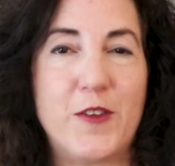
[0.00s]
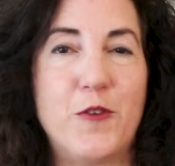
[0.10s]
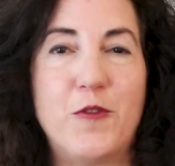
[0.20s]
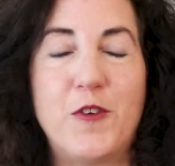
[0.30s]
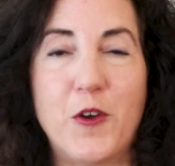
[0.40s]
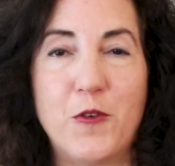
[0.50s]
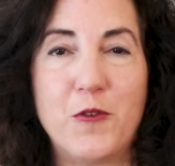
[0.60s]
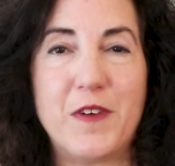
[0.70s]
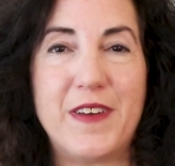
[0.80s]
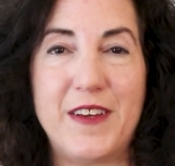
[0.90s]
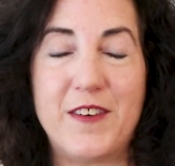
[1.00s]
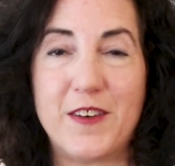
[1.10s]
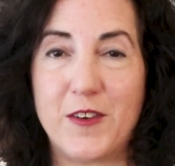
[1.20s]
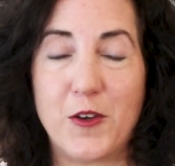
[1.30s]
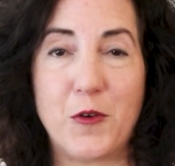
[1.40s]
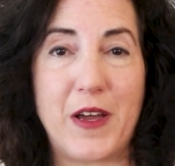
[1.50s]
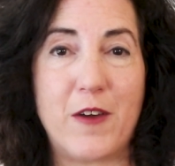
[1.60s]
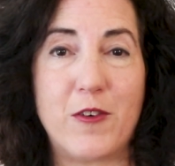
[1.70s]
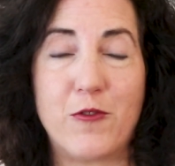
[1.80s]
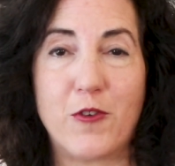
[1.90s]
You don't need to know
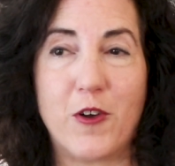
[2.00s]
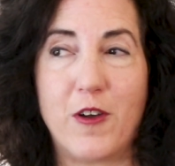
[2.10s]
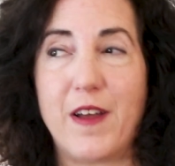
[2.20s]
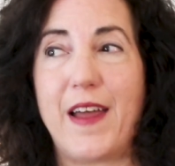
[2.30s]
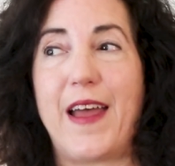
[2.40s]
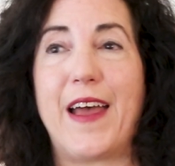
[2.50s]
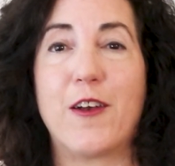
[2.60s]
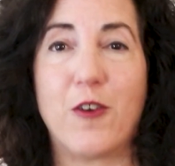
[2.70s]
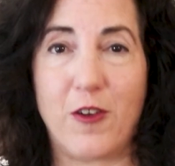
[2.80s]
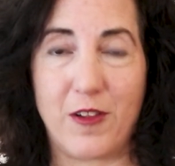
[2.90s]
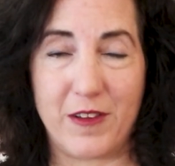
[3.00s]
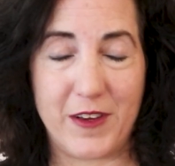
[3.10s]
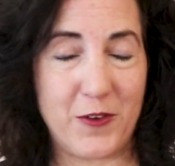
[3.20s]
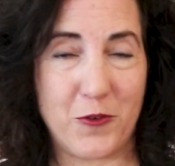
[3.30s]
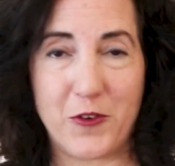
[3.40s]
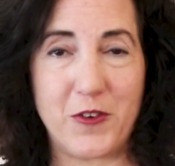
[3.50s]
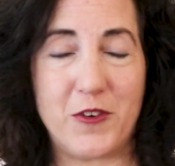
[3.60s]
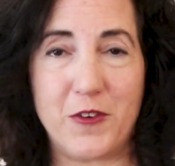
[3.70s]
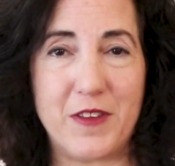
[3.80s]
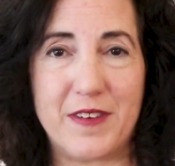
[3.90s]
how to draw at all in order to
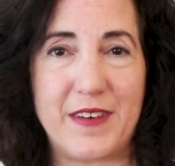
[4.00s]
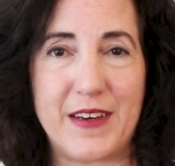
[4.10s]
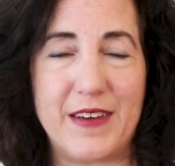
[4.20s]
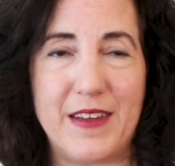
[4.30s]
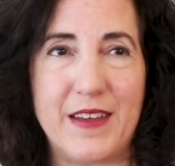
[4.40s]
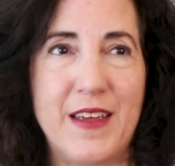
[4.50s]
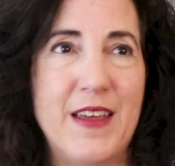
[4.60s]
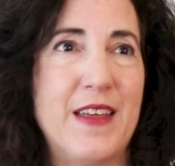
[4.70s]
do this technique.